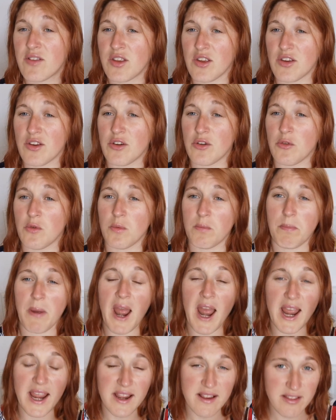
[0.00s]
to
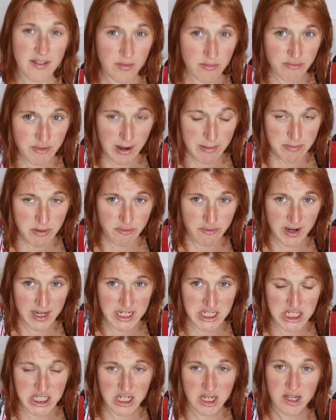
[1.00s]
pay some
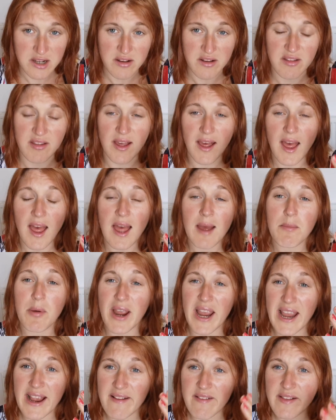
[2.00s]
reparations,
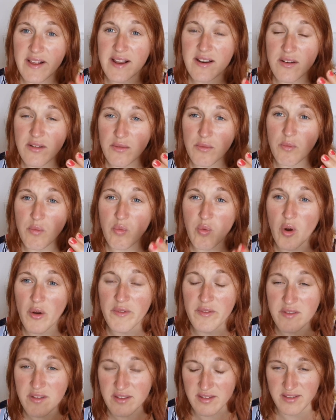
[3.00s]
but he didn't
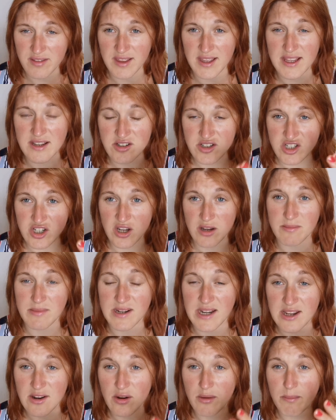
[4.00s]
want to see
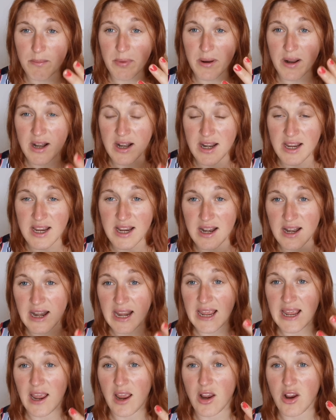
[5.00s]
Germany
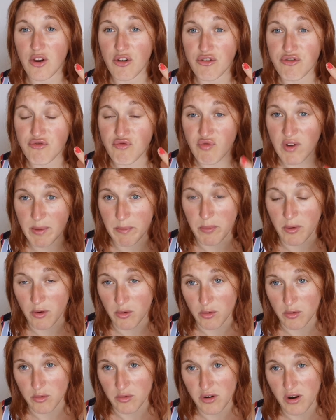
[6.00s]
completely
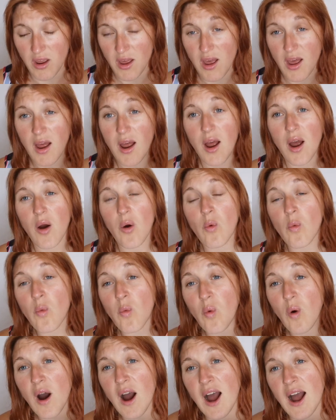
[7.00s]
crippled.
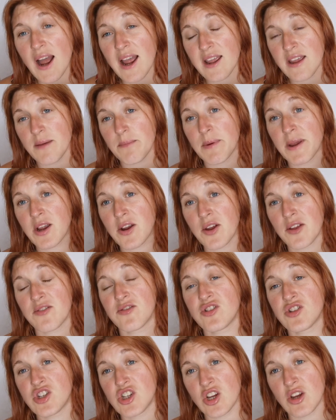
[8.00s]
Why?
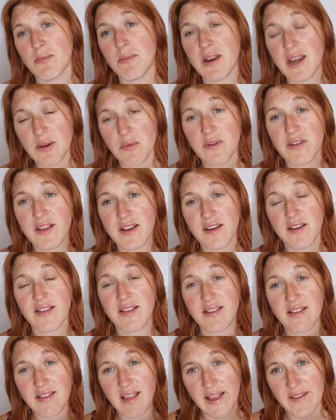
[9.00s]
Because Germany was in
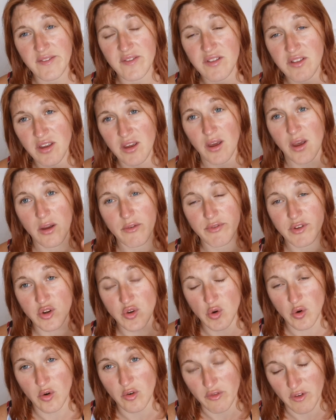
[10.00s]
the centre of
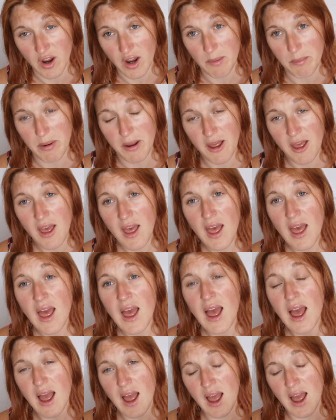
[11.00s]
Europe,
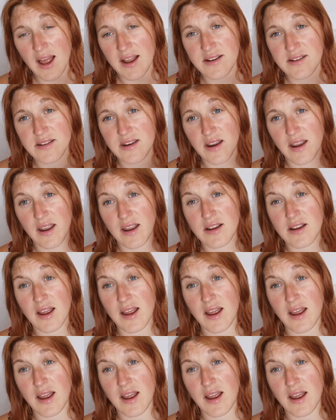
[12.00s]
and